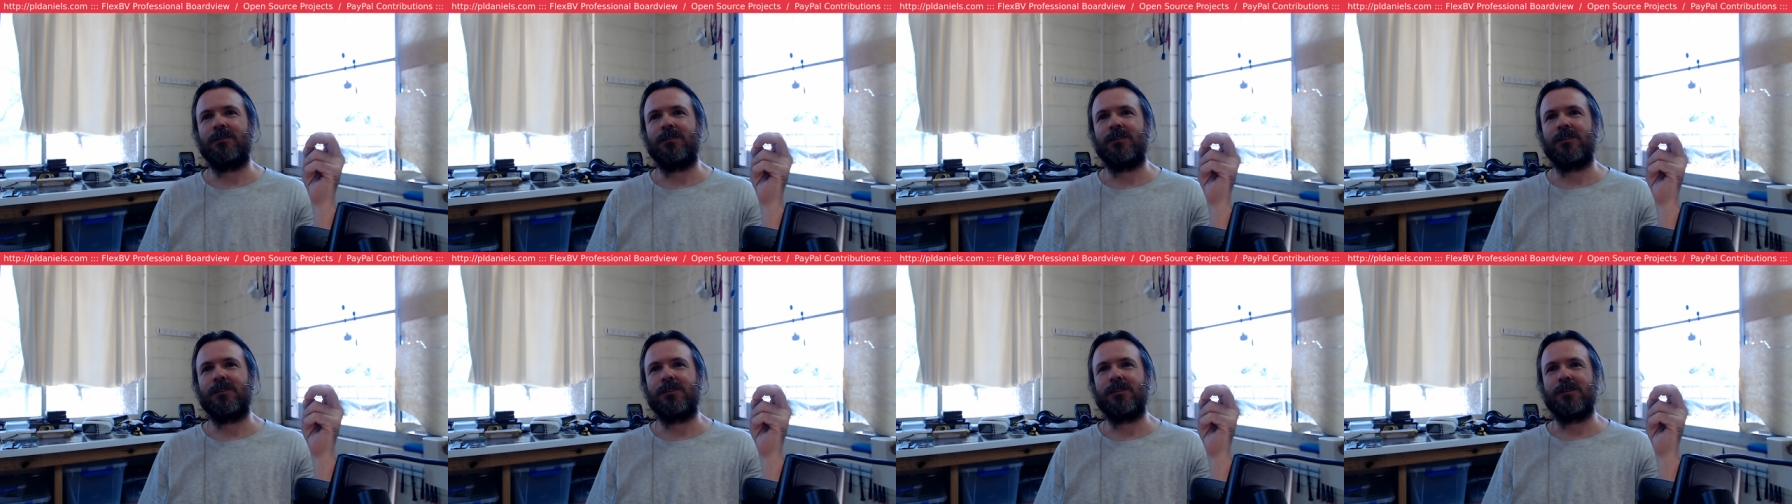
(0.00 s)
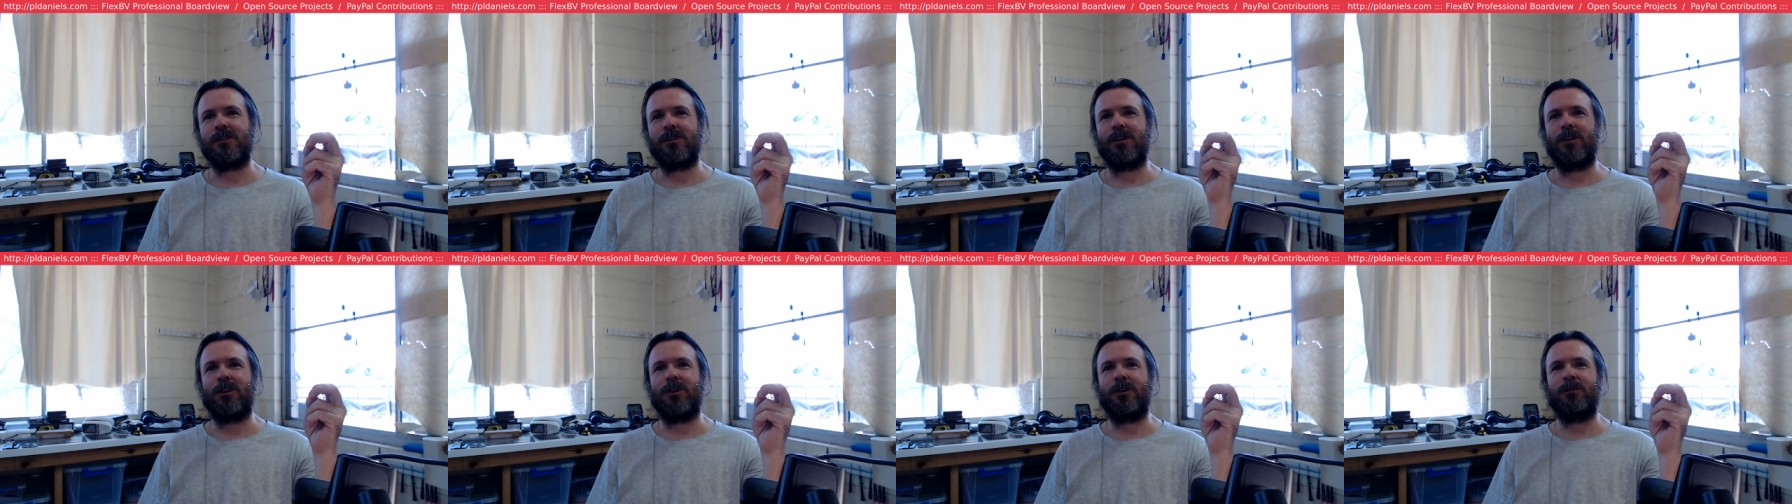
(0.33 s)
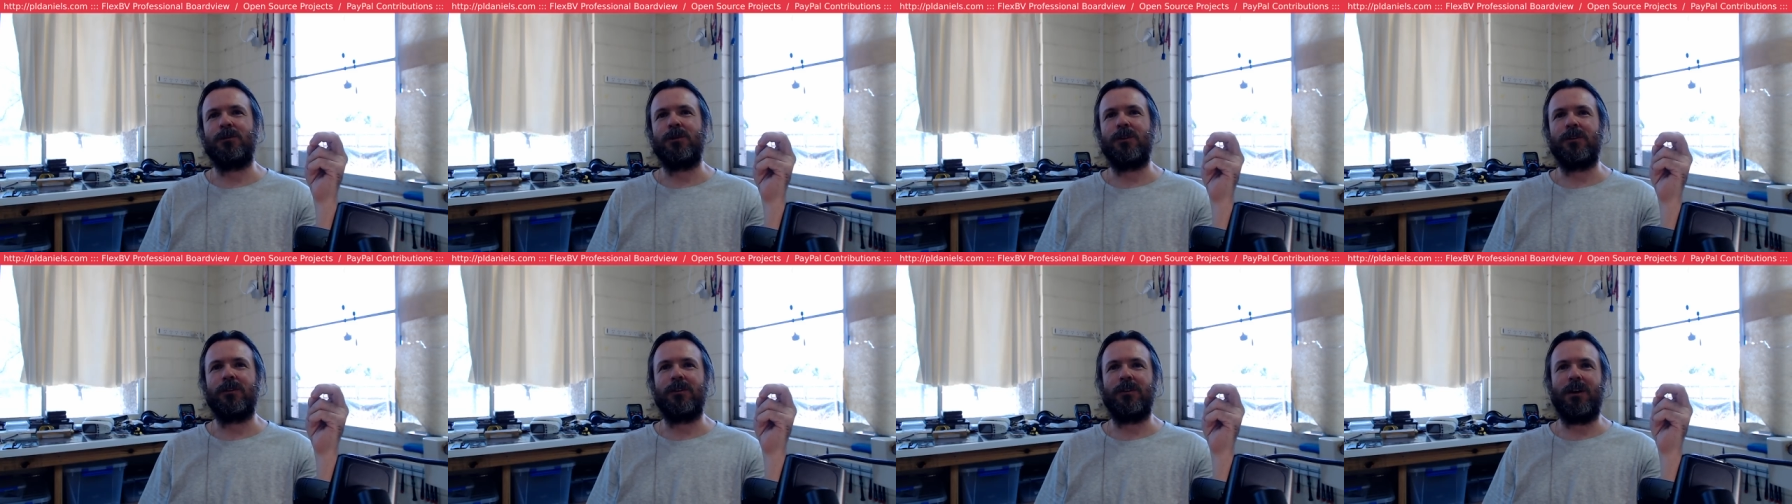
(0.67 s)
Slow,
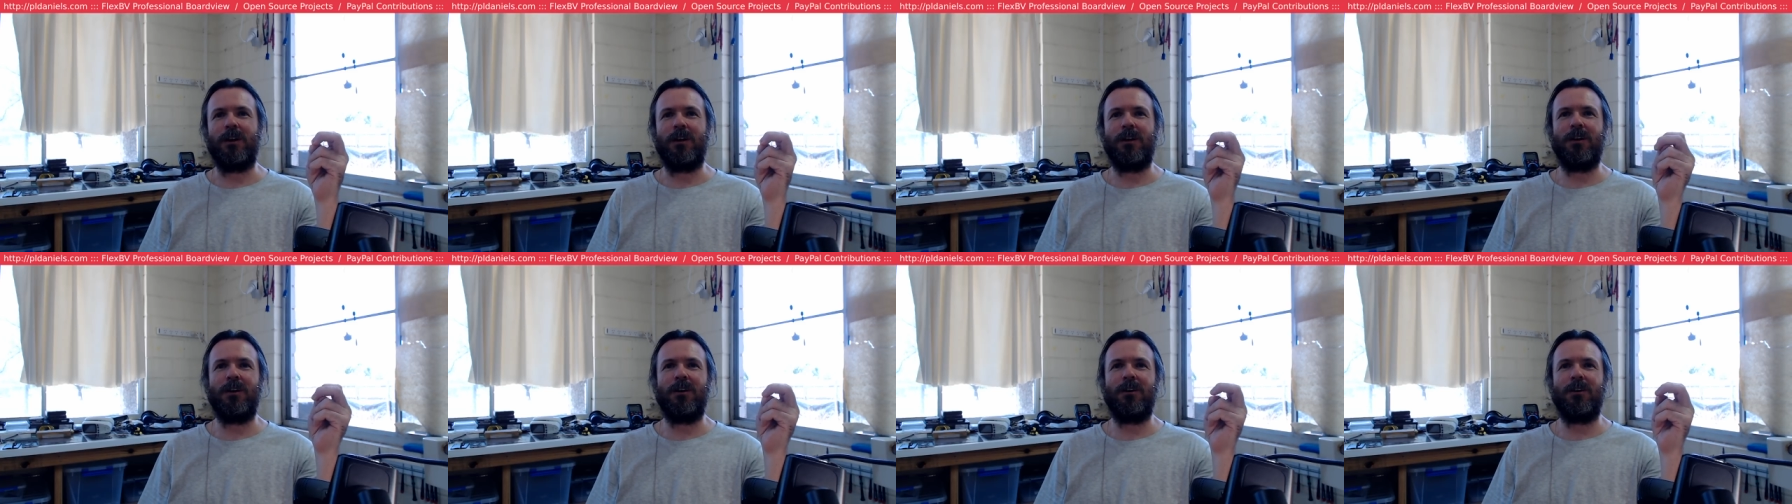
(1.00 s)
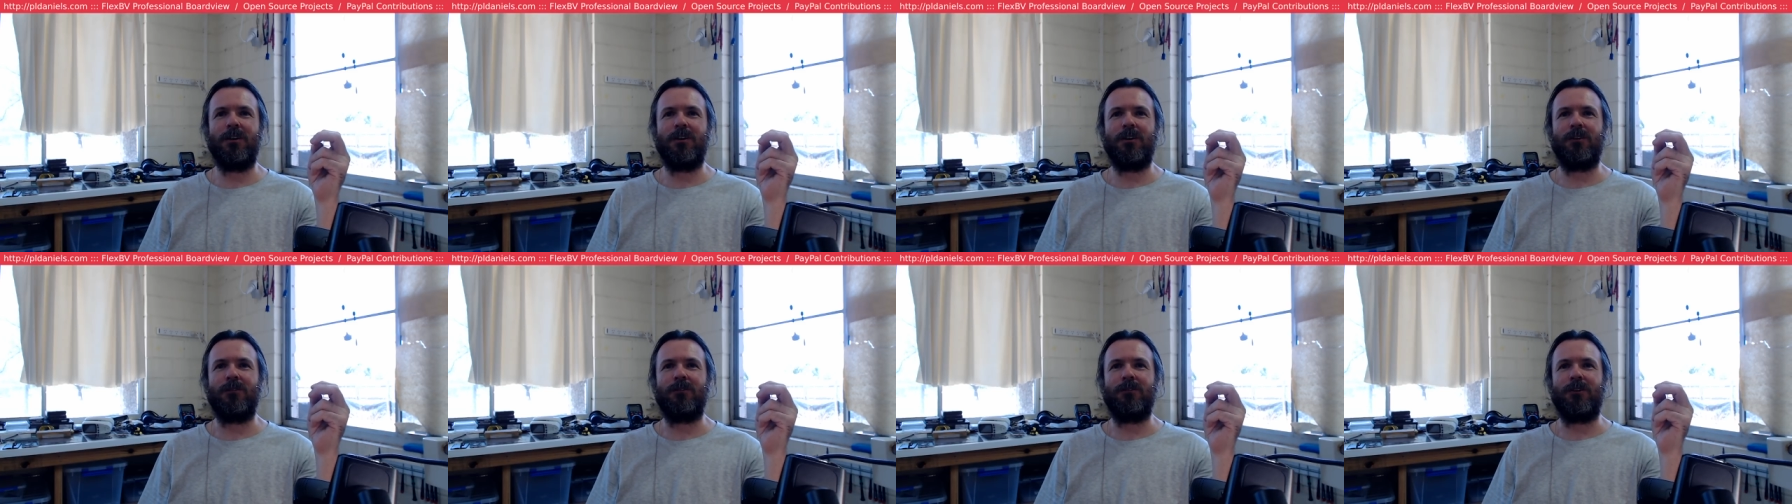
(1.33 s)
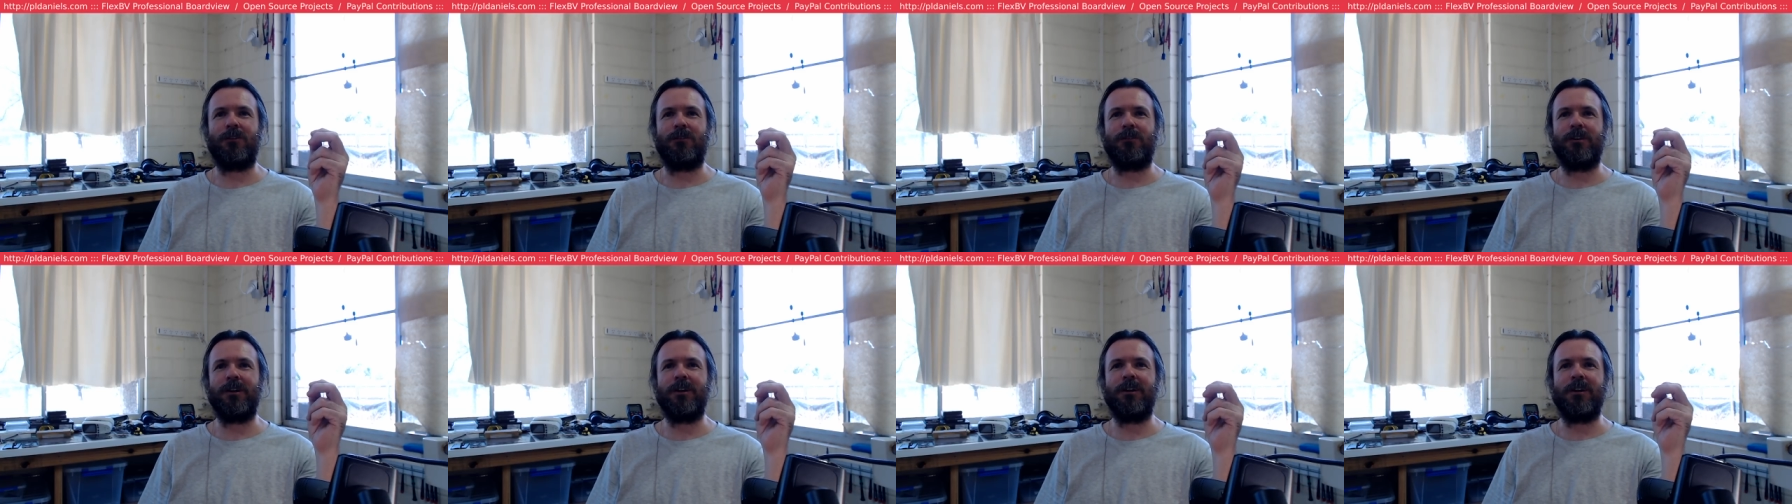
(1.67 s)
but ah, oh,
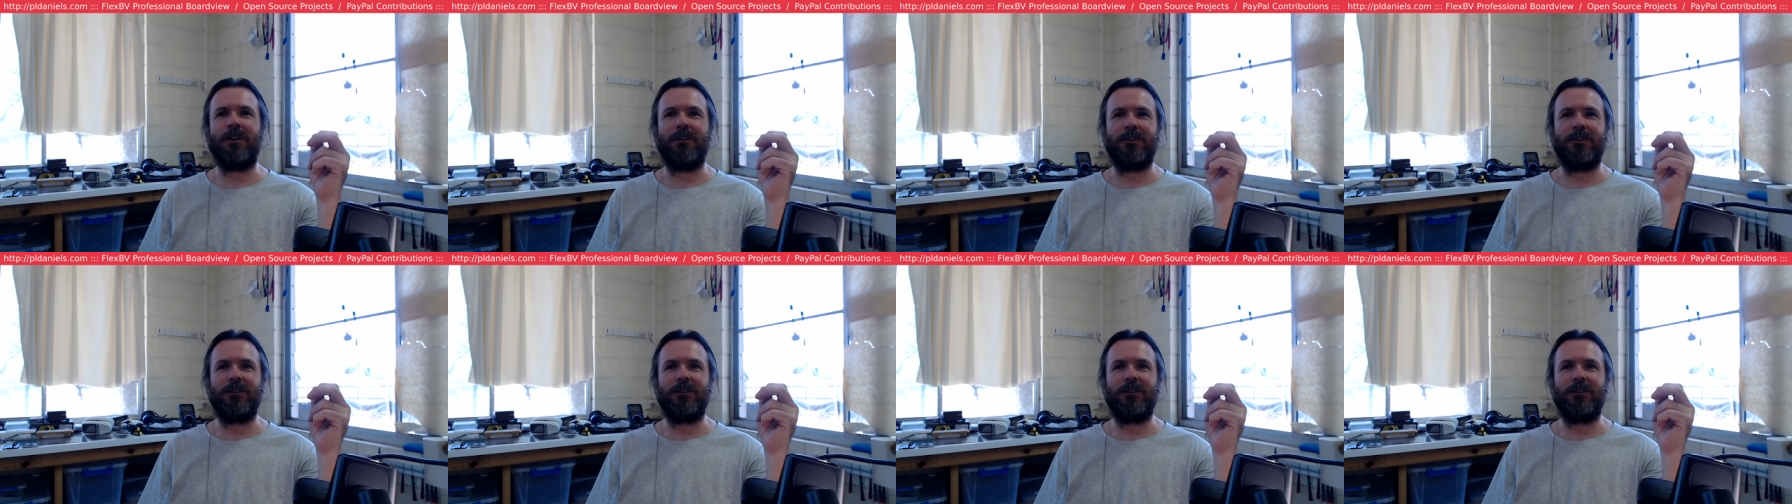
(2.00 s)
Rodrigo,